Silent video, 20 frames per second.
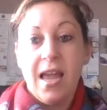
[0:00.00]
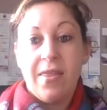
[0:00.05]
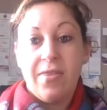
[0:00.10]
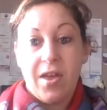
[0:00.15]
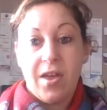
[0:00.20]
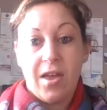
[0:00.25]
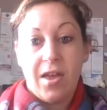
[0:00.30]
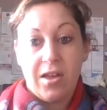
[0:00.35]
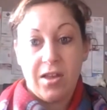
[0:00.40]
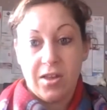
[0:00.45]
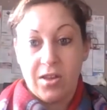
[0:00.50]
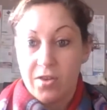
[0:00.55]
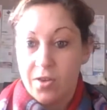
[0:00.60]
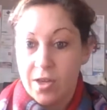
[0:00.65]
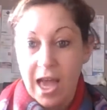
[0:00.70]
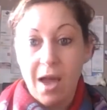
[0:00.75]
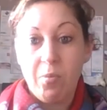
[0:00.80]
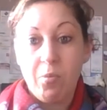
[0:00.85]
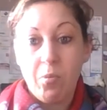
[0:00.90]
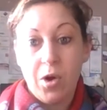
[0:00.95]
that you
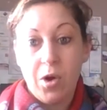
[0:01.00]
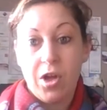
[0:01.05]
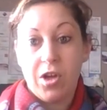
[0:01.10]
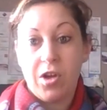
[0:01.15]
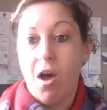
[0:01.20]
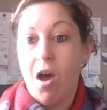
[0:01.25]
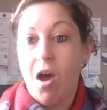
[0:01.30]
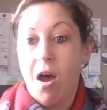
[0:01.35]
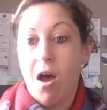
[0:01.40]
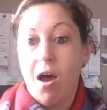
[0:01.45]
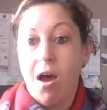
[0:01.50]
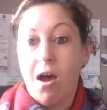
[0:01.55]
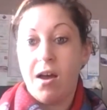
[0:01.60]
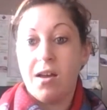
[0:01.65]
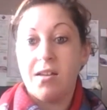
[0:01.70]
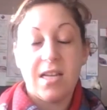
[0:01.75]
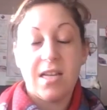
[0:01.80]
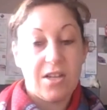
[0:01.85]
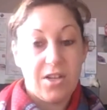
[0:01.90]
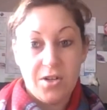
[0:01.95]
can work
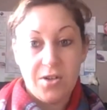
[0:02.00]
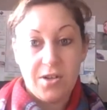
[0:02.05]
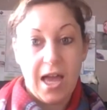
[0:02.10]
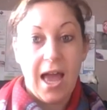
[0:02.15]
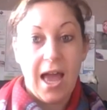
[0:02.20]
hard and you